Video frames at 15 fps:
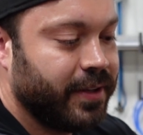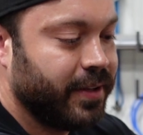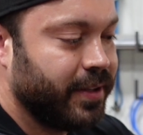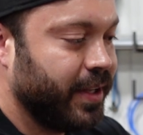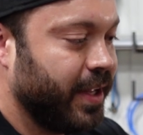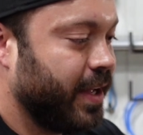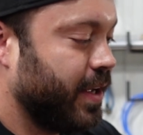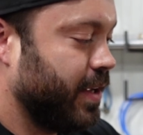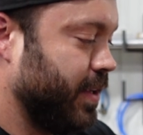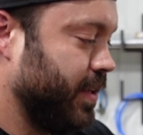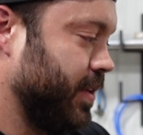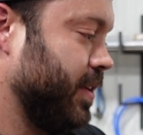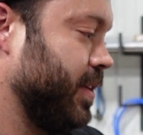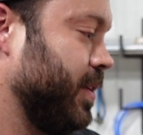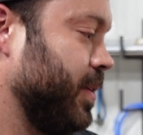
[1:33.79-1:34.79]
Yeah,
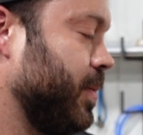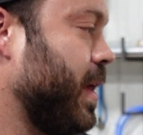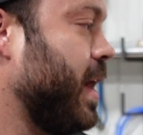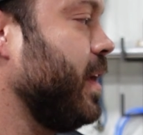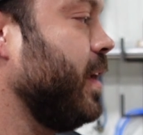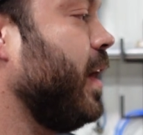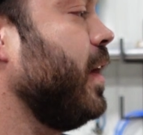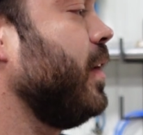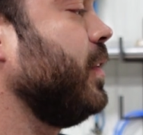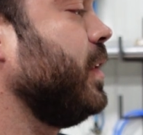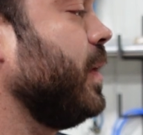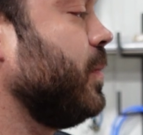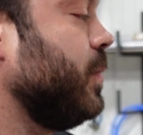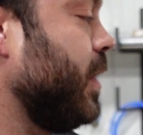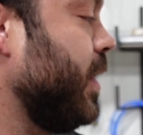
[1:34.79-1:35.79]
I don't
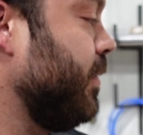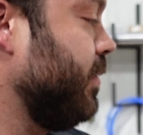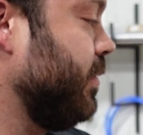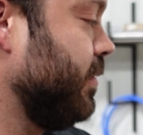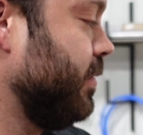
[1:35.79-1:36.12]
think we'll have